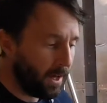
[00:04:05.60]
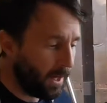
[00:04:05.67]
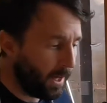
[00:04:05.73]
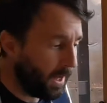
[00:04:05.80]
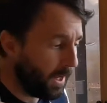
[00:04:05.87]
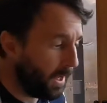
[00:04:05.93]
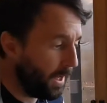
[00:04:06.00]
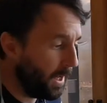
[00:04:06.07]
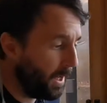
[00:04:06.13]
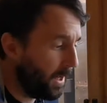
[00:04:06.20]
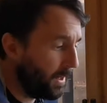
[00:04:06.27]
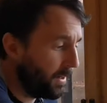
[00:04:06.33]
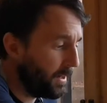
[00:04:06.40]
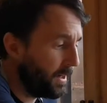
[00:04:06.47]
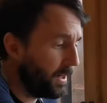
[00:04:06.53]

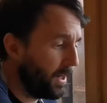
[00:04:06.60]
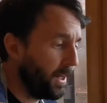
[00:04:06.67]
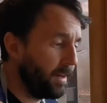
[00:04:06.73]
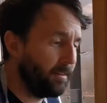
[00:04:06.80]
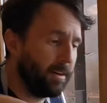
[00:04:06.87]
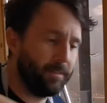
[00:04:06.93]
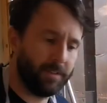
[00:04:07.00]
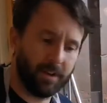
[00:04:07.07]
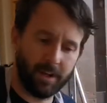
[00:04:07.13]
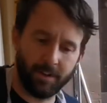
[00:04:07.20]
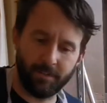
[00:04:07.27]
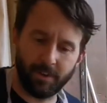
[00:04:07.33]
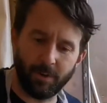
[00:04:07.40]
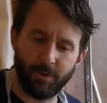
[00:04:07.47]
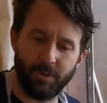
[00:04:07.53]
And here I've kind
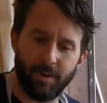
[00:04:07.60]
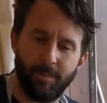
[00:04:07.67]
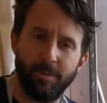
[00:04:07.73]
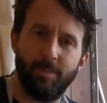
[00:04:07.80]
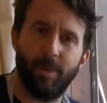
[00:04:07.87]
of toasted up a